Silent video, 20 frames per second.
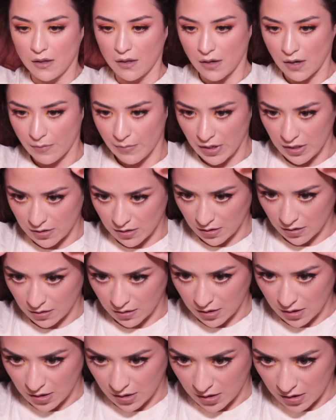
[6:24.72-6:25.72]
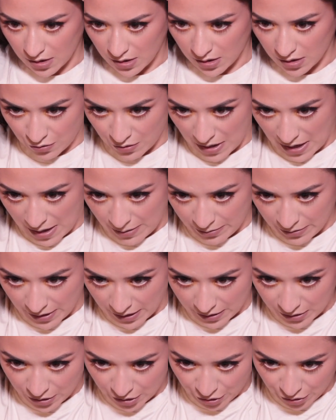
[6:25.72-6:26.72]
then I basically grab
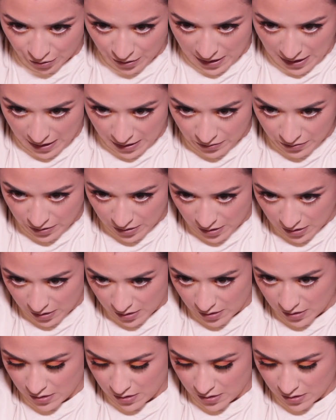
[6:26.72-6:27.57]
like the crown